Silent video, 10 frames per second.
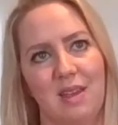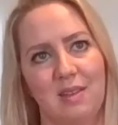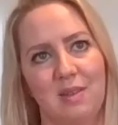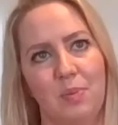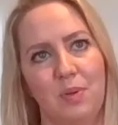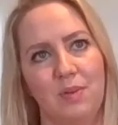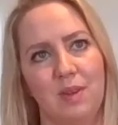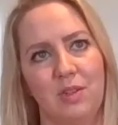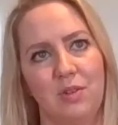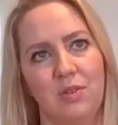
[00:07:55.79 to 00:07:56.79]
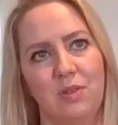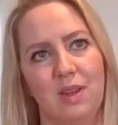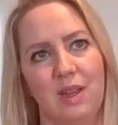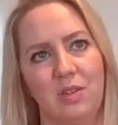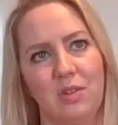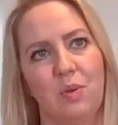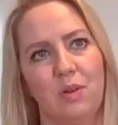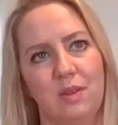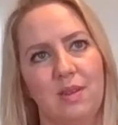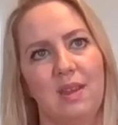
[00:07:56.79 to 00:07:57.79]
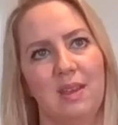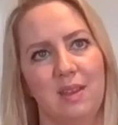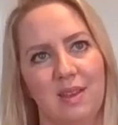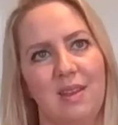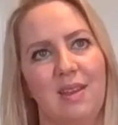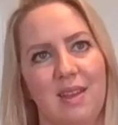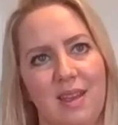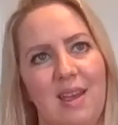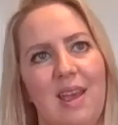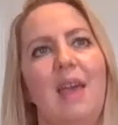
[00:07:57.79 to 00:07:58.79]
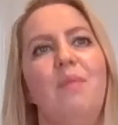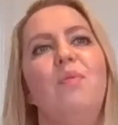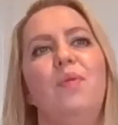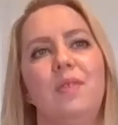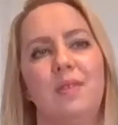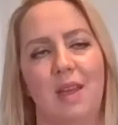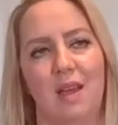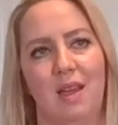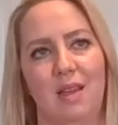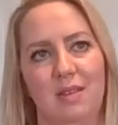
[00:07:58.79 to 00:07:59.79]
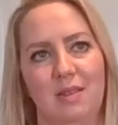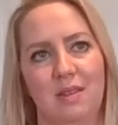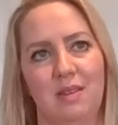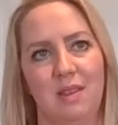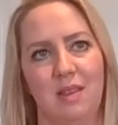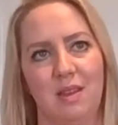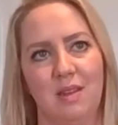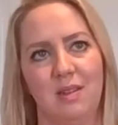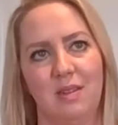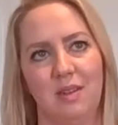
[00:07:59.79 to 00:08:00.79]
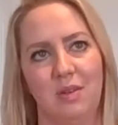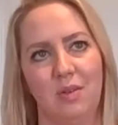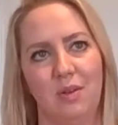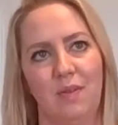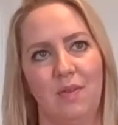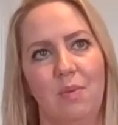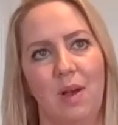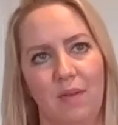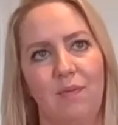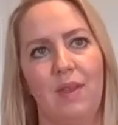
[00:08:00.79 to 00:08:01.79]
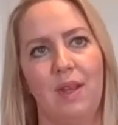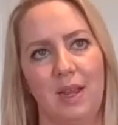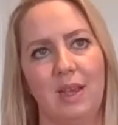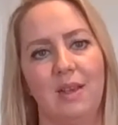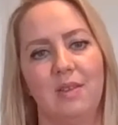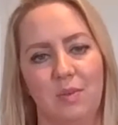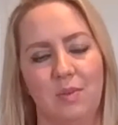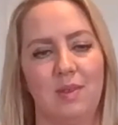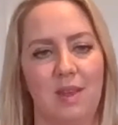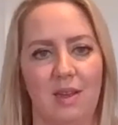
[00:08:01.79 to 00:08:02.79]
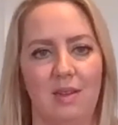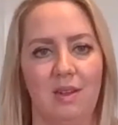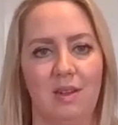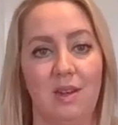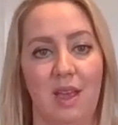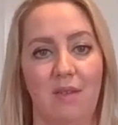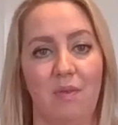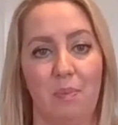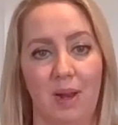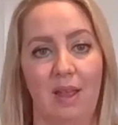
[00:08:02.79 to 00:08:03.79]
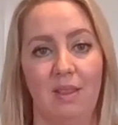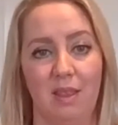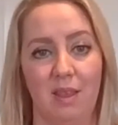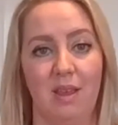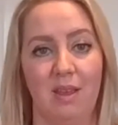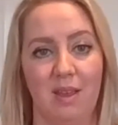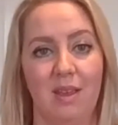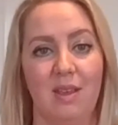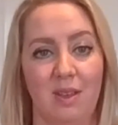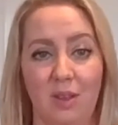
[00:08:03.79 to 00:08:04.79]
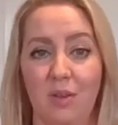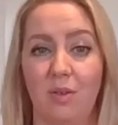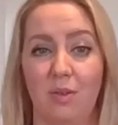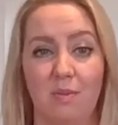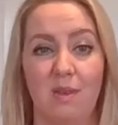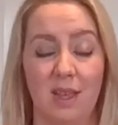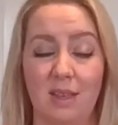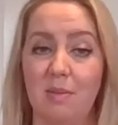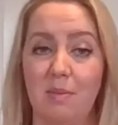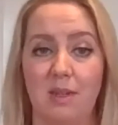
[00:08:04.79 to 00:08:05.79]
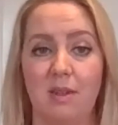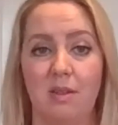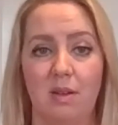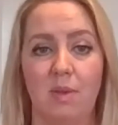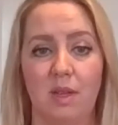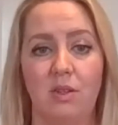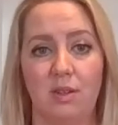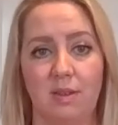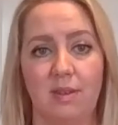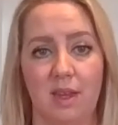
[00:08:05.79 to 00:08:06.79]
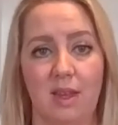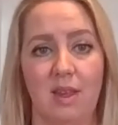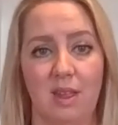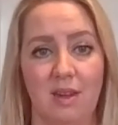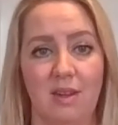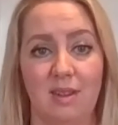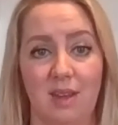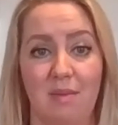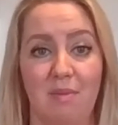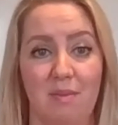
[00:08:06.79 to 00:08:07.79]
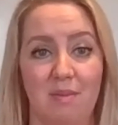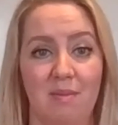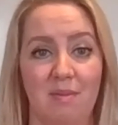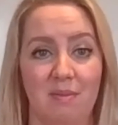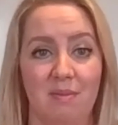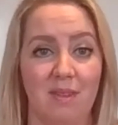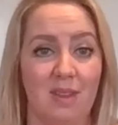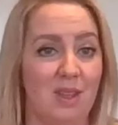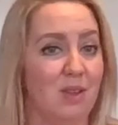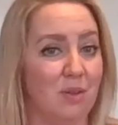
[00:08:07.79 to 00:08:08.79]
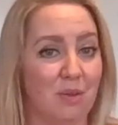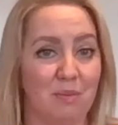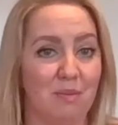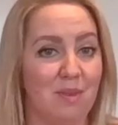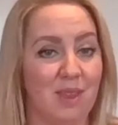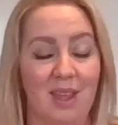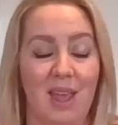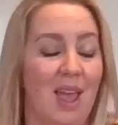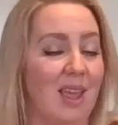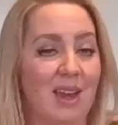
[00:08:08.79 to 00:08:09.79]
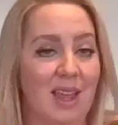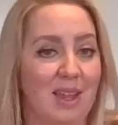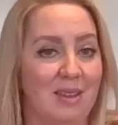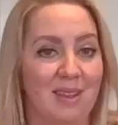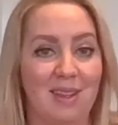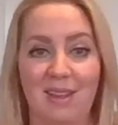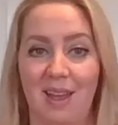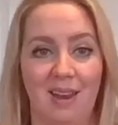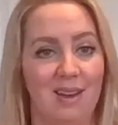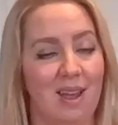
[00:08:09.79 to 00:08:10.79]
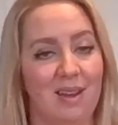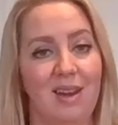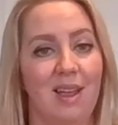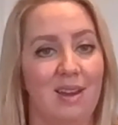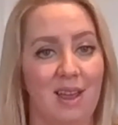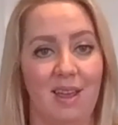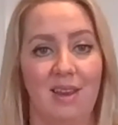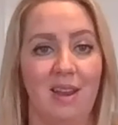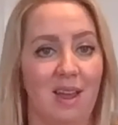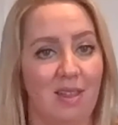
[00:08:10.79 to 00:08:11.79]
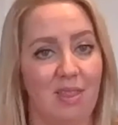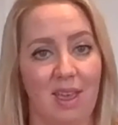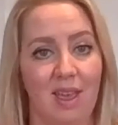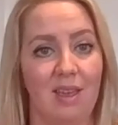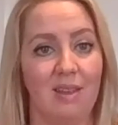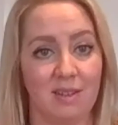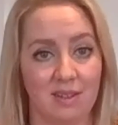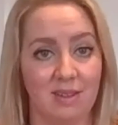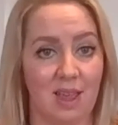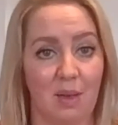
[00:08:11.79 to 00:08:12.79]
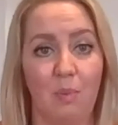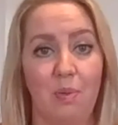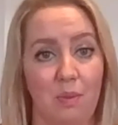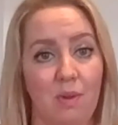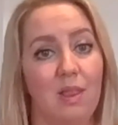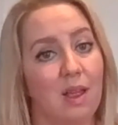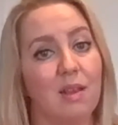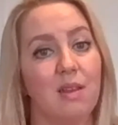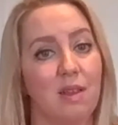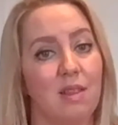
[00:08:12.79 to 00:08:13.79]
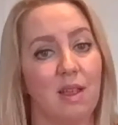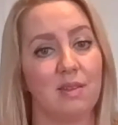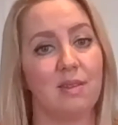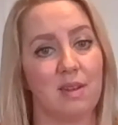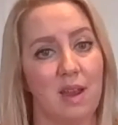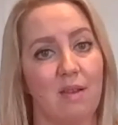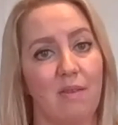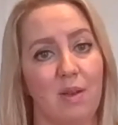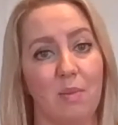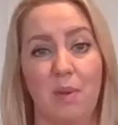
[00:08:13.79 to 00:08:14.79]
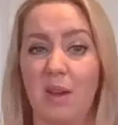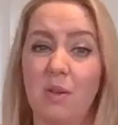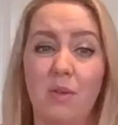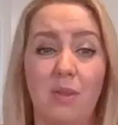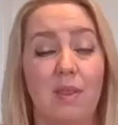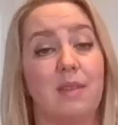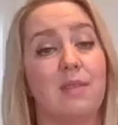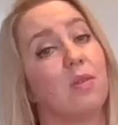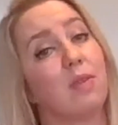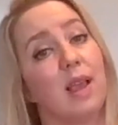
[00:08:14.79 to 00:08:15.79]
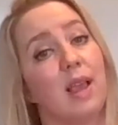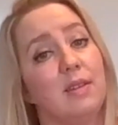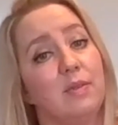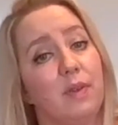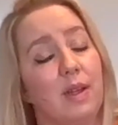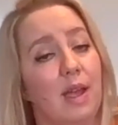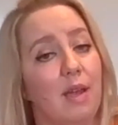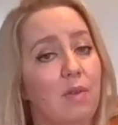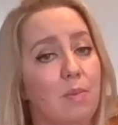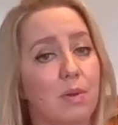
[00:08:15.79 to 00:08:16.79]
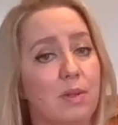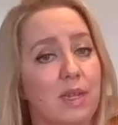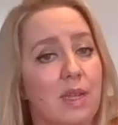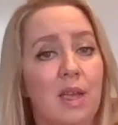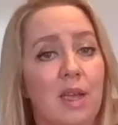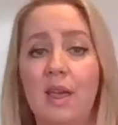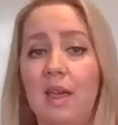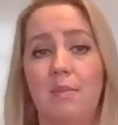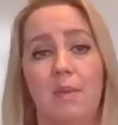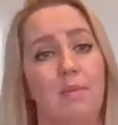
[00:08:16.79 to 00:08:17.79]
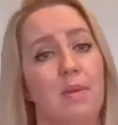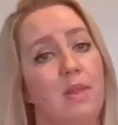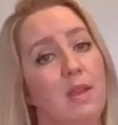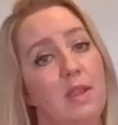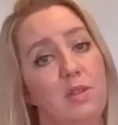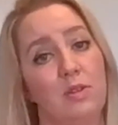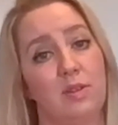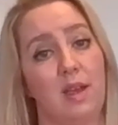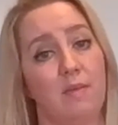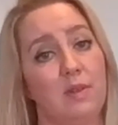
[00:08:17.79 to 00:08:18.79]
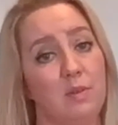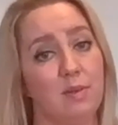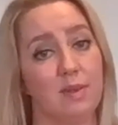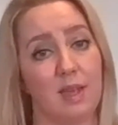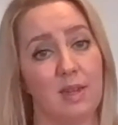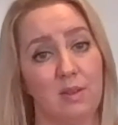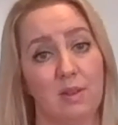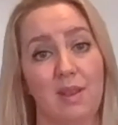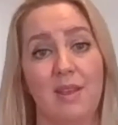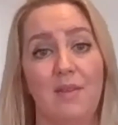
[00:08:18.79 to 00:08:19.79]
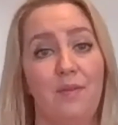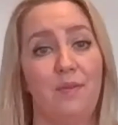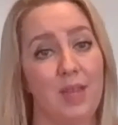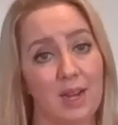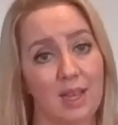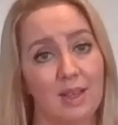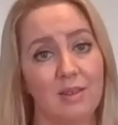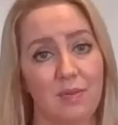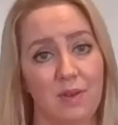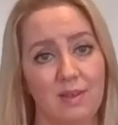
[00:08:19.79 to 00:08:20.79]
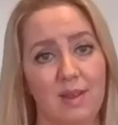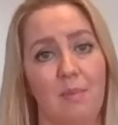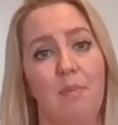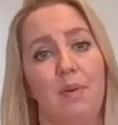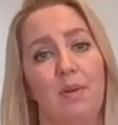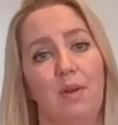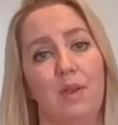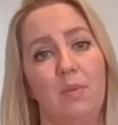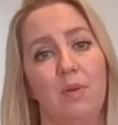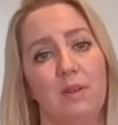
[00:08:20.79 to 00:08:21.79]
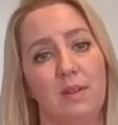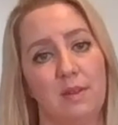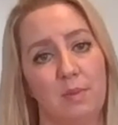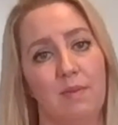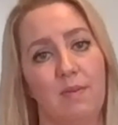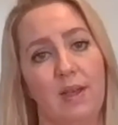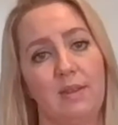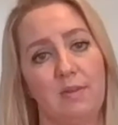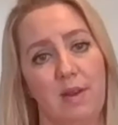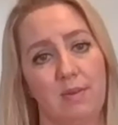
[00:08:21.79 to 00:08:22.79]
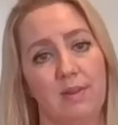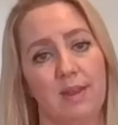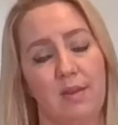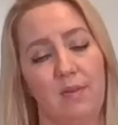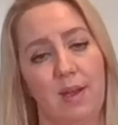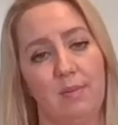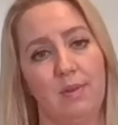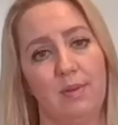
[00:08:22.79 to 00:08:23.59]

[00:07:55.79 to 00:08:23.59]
I suppose I just want to emphasize that, you know, you are feeling suicidal and you have a plan, that, you know, it is a medical emergency, and you know, the A&E and 999 are there to help you in that scenario. But I know that that's not the case for everybody. It might be that you just have suicidal feelings, for example, or you're wanting some advice around self-harm.